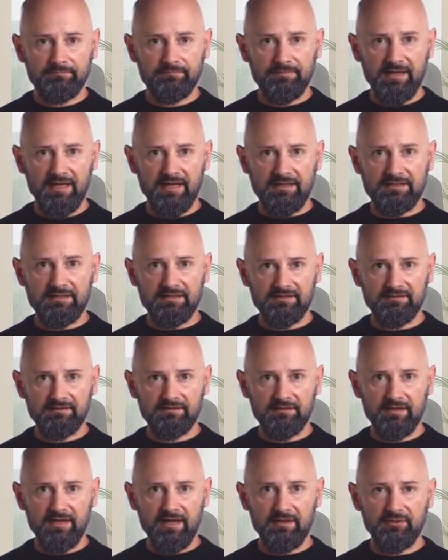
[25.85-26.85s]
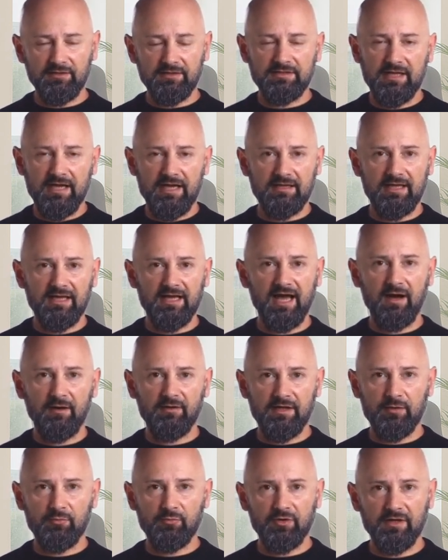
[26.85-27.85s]
Thus, understanding how
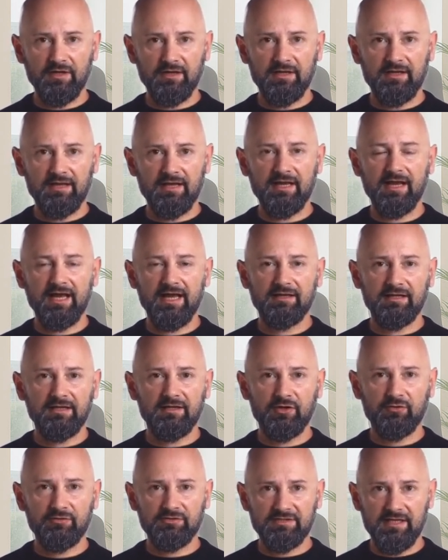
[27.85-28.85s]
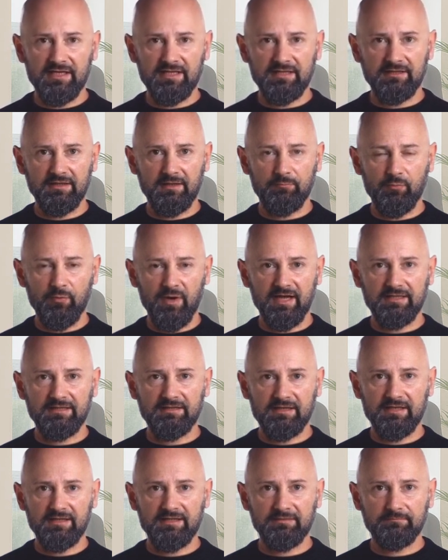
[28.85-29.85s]
they work and negotiating them
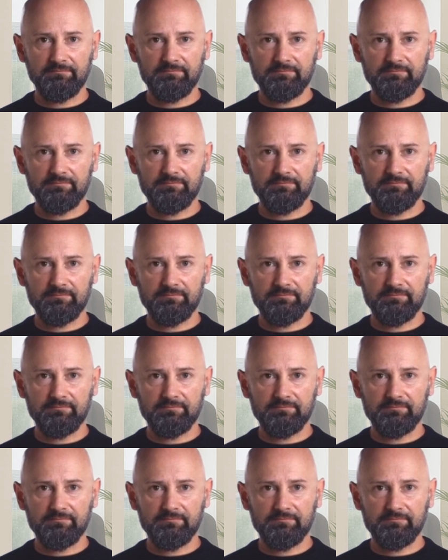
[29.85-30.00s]
wisely